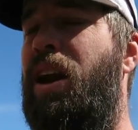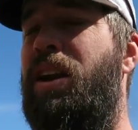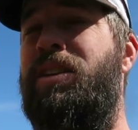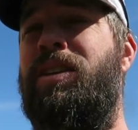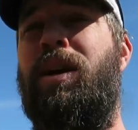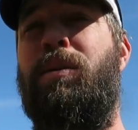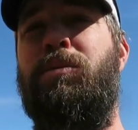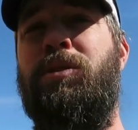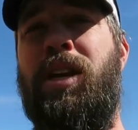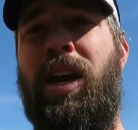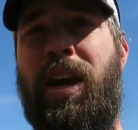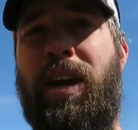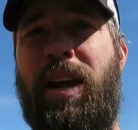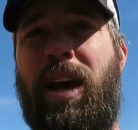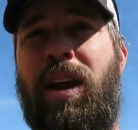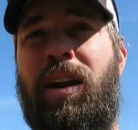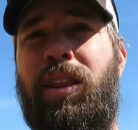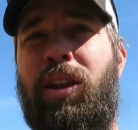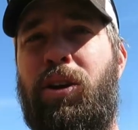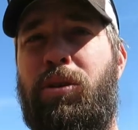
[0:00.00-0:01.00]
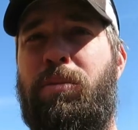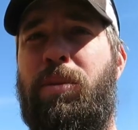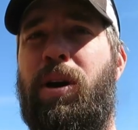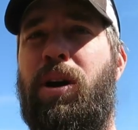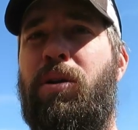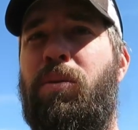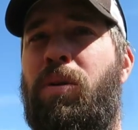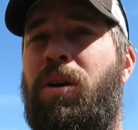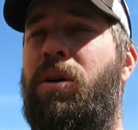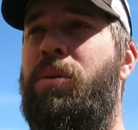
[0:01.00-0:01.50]
anytime we're taking out a load
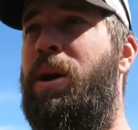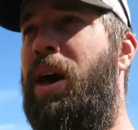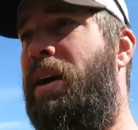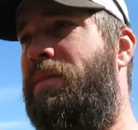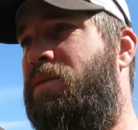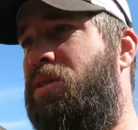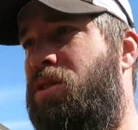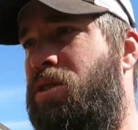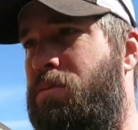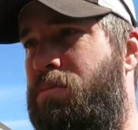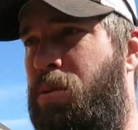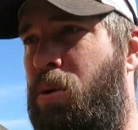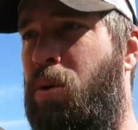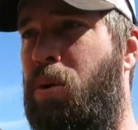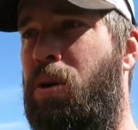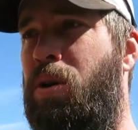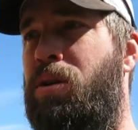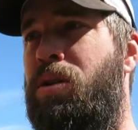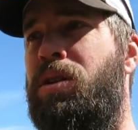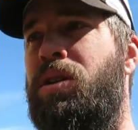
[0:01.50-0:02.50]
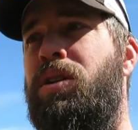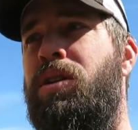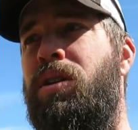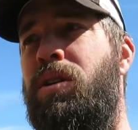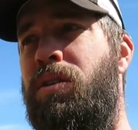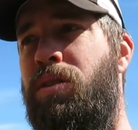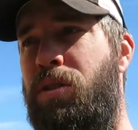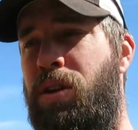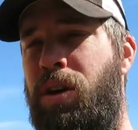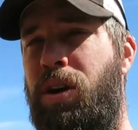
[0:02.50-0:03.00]
bearing wall, we have to support
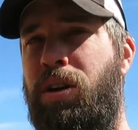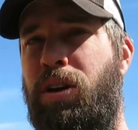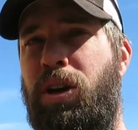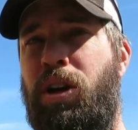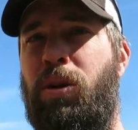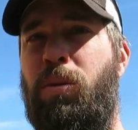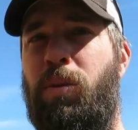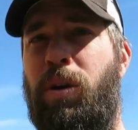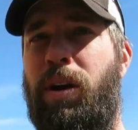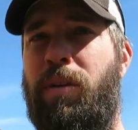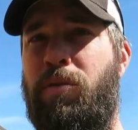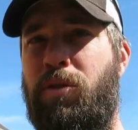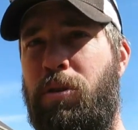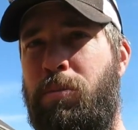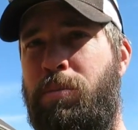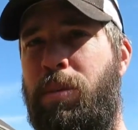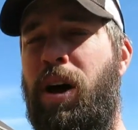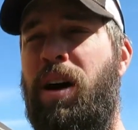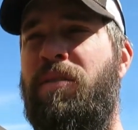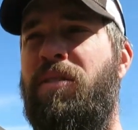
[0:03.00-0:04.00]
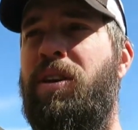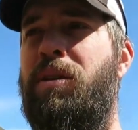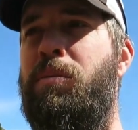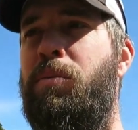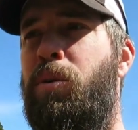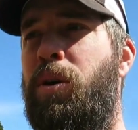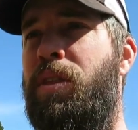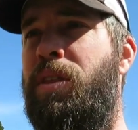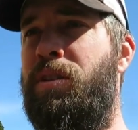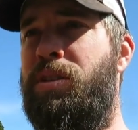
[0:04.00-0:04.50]
the, you know, whatever's above it
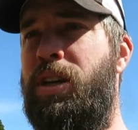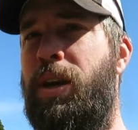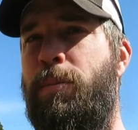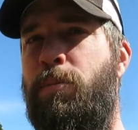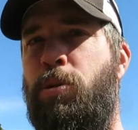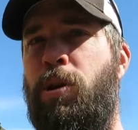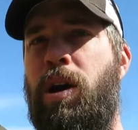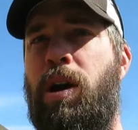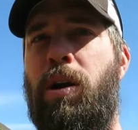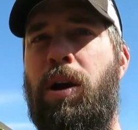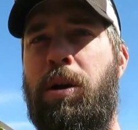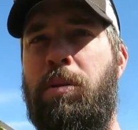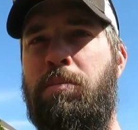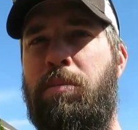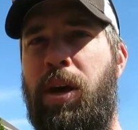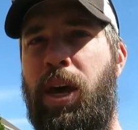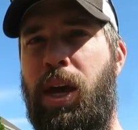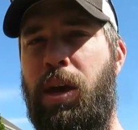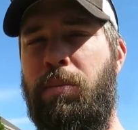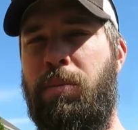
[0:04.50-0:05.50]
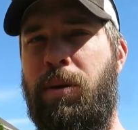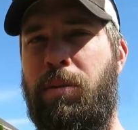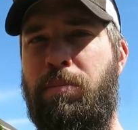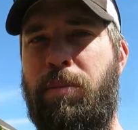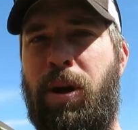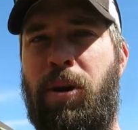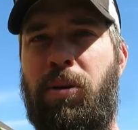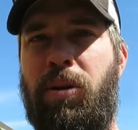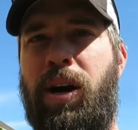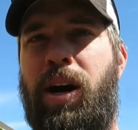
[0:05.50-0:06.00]
with a temporary beam
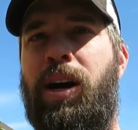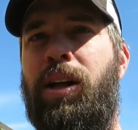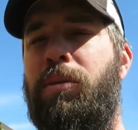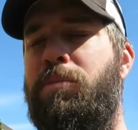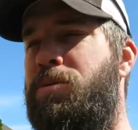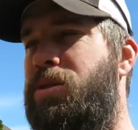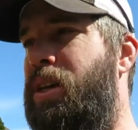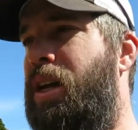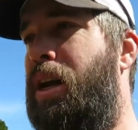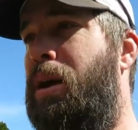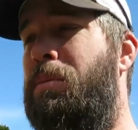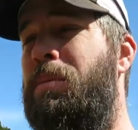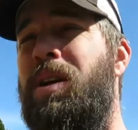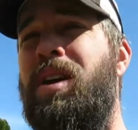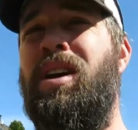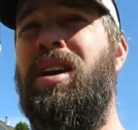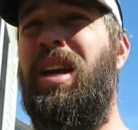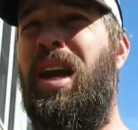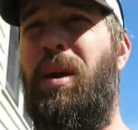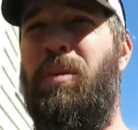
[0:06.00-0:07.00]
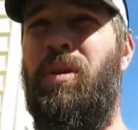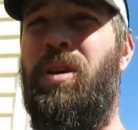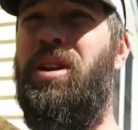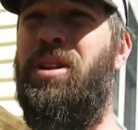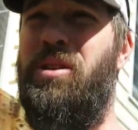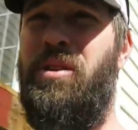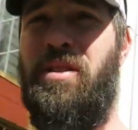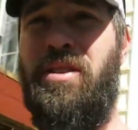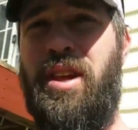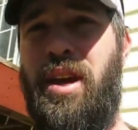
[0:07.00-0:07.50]
and metal column setup. And we're
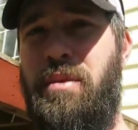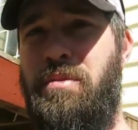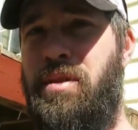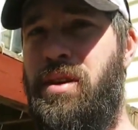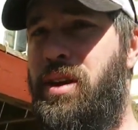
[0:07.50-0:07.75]
gonna do the same